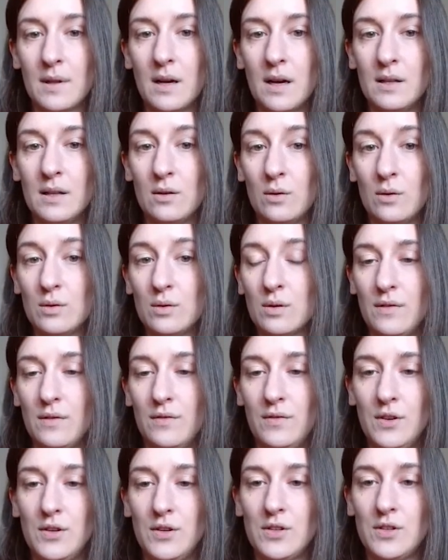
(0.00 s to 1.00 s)
And also the
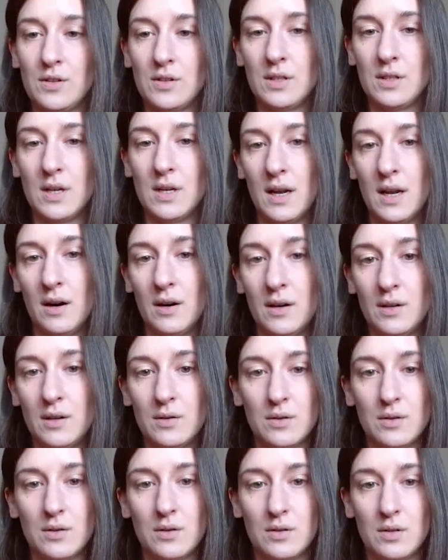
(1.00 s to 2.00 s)
features that our
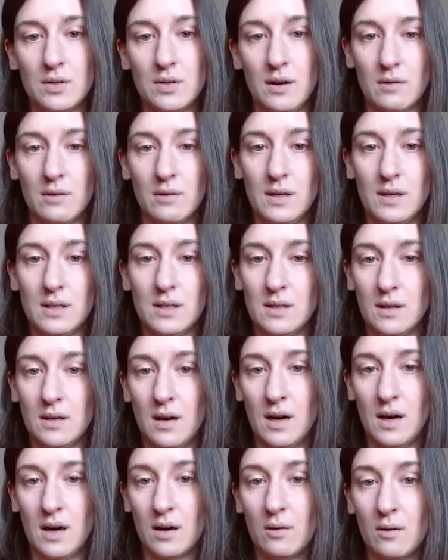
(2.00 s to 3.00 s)
users are requesting
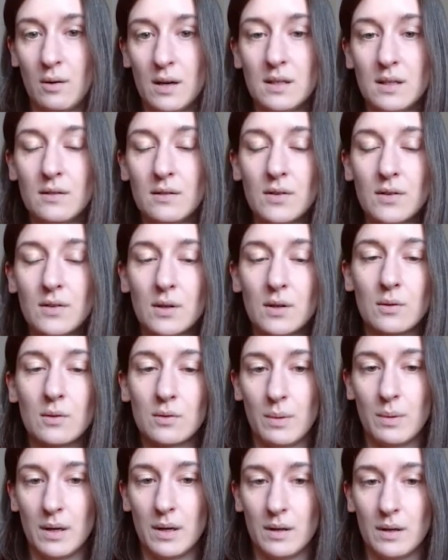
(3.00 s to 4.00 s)
are quite difficult to
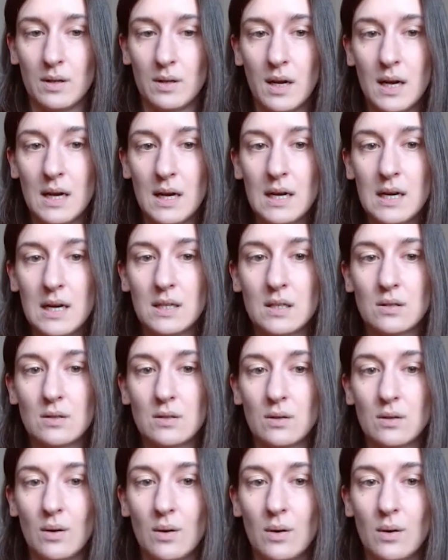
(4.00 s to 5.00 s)
build.
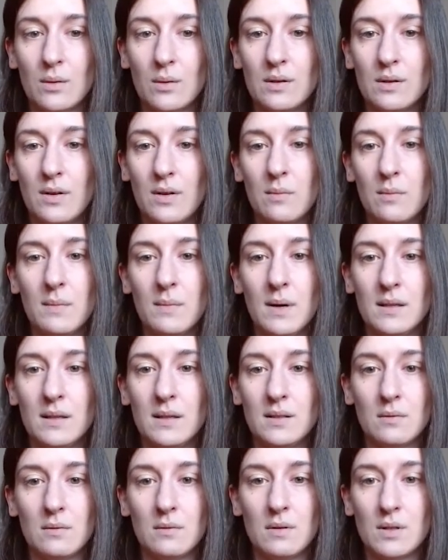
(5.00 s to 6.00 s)
So
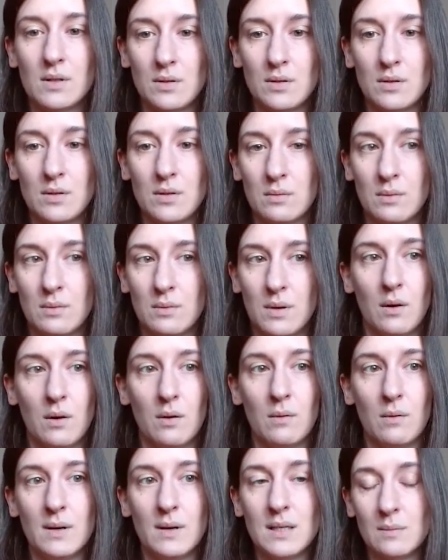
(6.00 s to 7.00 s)
development resources were
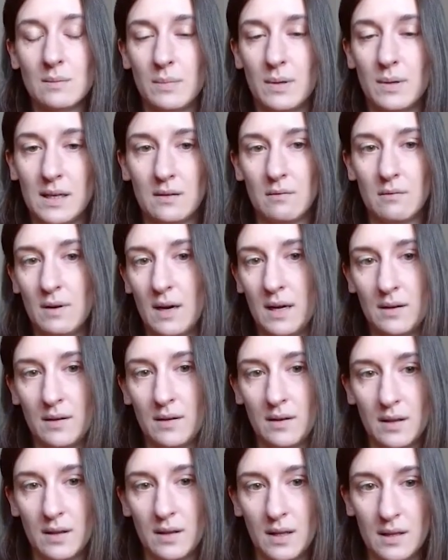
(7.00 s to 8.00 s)
always spread rather
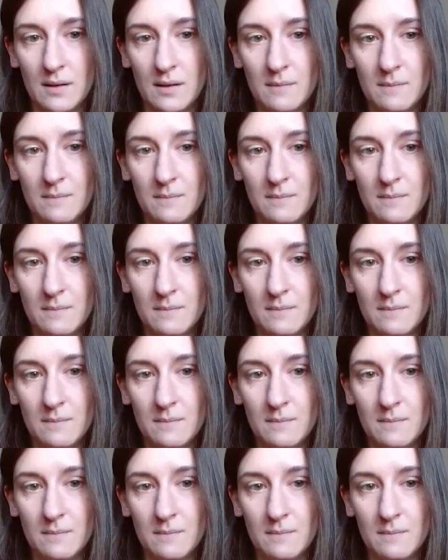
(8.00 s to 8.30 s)
thin.